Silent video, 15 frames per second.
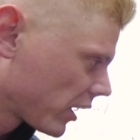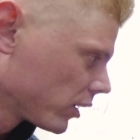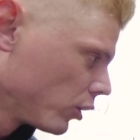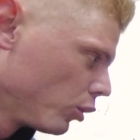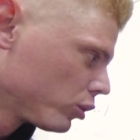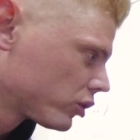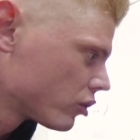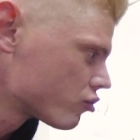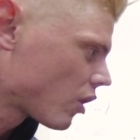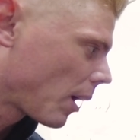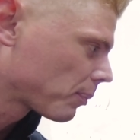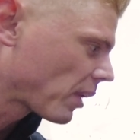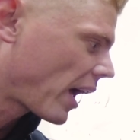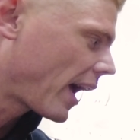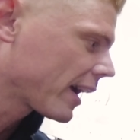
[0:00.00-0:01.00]
it loose and
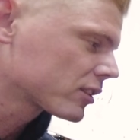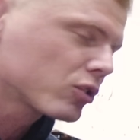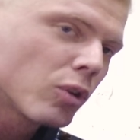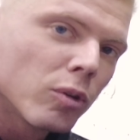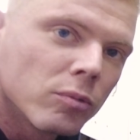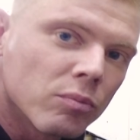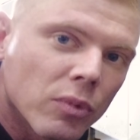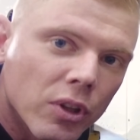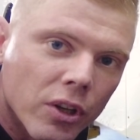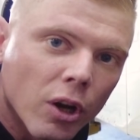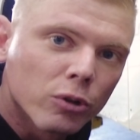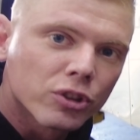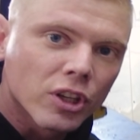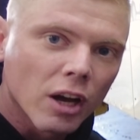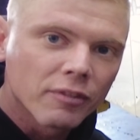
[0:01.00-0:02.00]
drop the axle. You
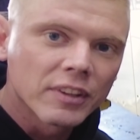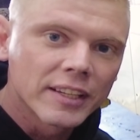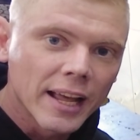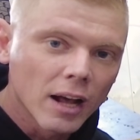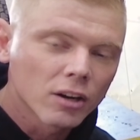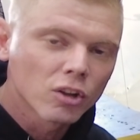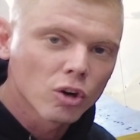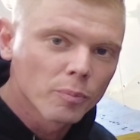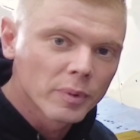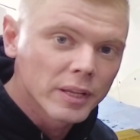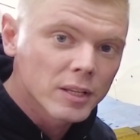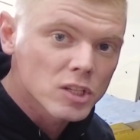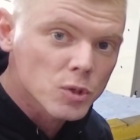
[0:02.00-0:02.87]
know, scuff it down a little bit,